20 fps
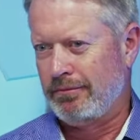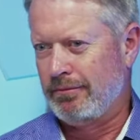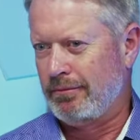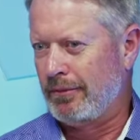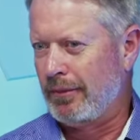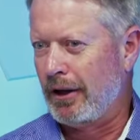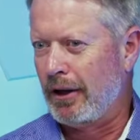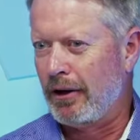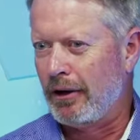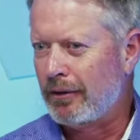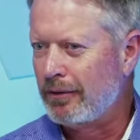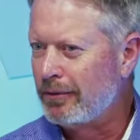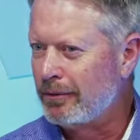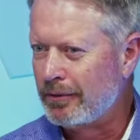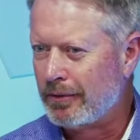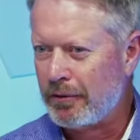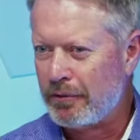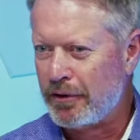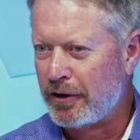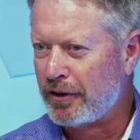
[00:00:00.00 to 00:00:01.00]
you know,
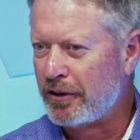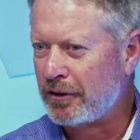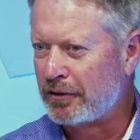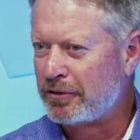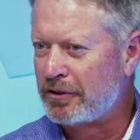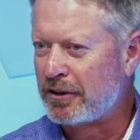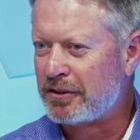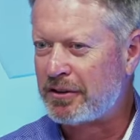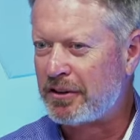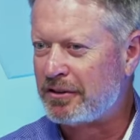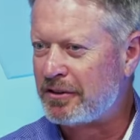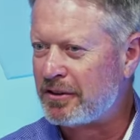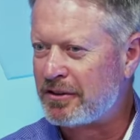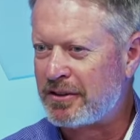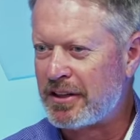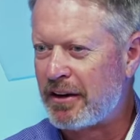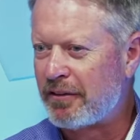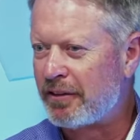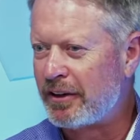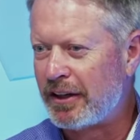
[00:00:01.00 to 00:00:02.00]
if you're in your 60s and
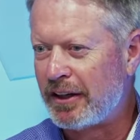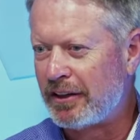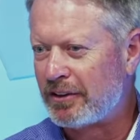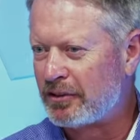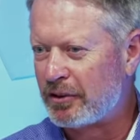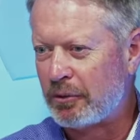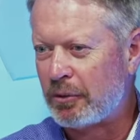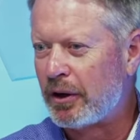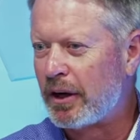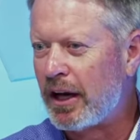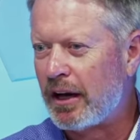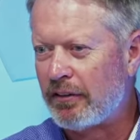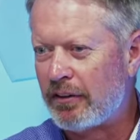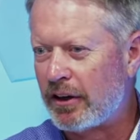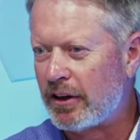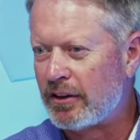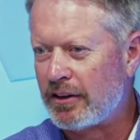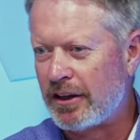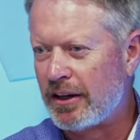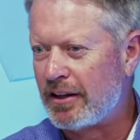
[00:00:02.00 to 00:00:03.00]
70s or
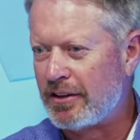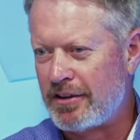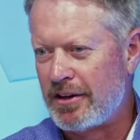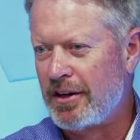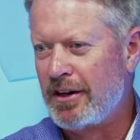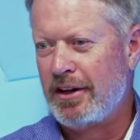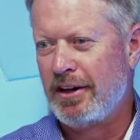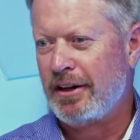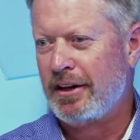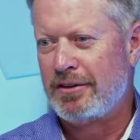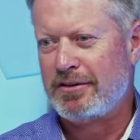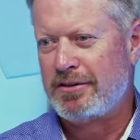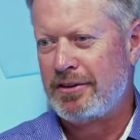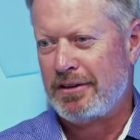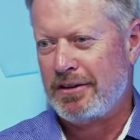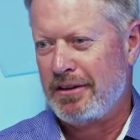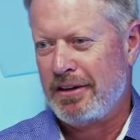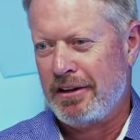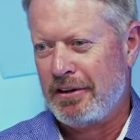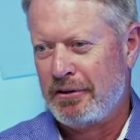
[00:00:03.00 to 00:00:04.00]
whatever, it's
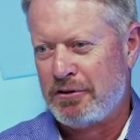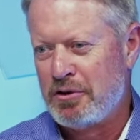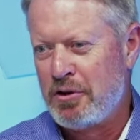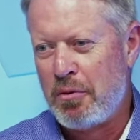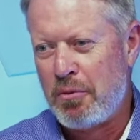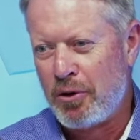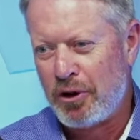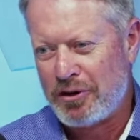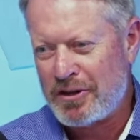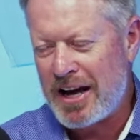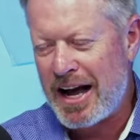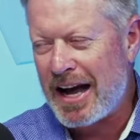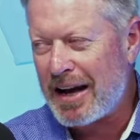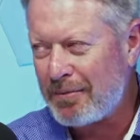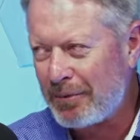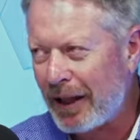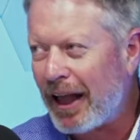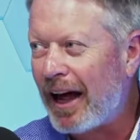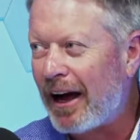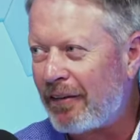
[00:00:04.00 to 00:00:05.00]
there's no more
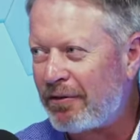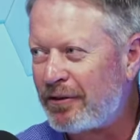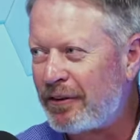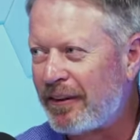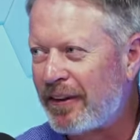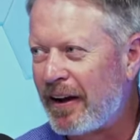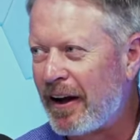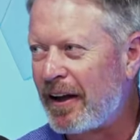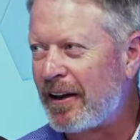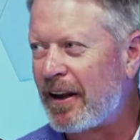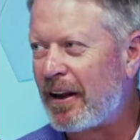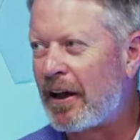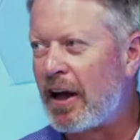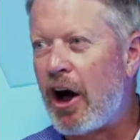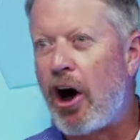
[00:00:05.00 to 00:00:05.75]
time left. And yep.